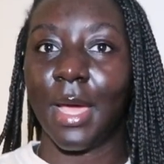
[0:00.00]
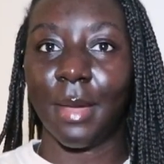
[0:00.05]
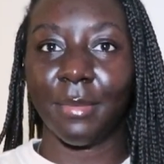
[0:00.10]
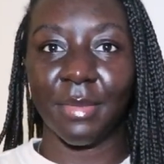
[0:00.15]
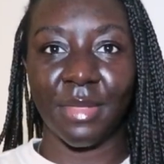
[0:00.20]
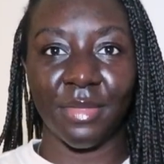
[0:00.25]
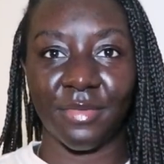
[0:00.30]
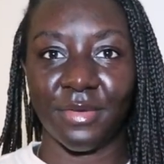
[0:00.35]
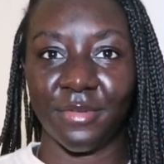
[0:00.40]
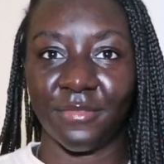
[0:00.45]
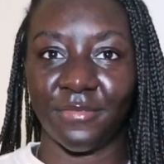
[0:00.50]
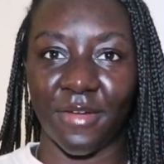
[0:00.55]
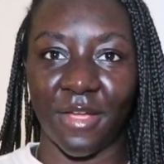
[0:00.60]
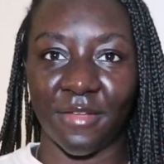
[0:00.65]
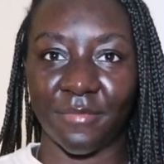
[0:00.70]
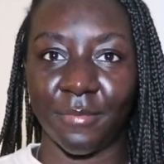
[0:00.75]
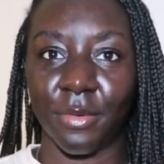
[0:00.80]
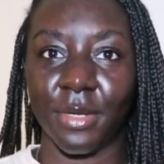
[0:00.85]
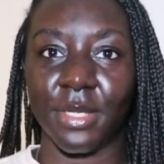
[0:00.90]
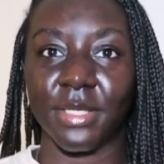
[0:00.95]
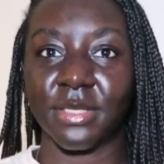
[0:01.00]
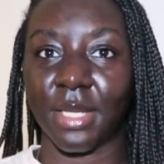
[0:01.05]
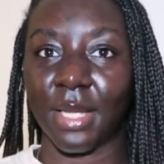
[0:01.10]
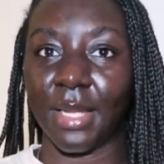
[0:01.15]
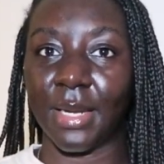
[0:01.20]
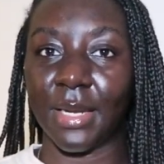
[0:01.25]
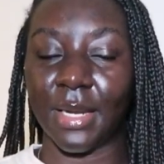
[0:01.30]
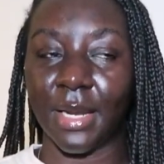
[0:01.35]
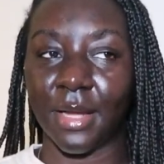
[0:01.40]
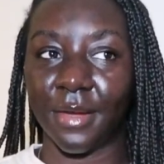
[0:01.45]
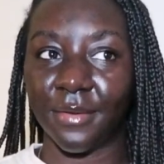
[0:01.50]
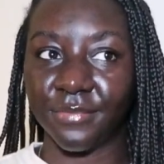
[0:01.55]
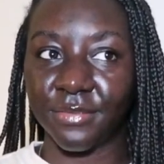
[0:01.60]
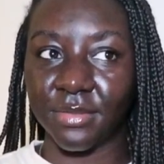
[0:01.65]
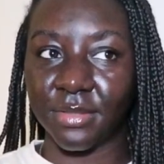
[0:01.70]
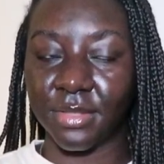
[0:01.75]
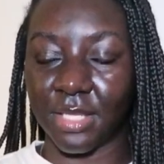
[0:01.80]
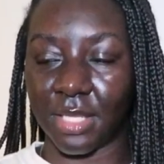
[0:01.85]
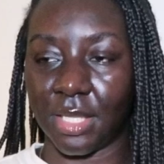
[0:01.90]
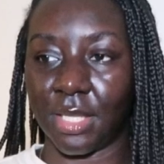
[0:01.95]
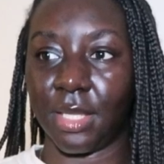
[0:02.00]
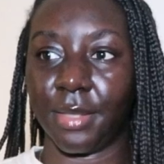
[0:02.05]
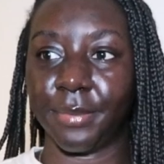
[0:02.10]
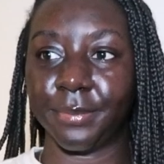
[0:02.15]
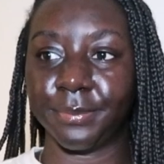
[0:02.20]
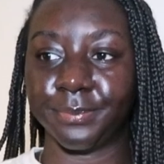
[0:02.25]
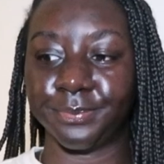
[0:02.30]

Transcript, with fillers: I'm giving it five points I loved the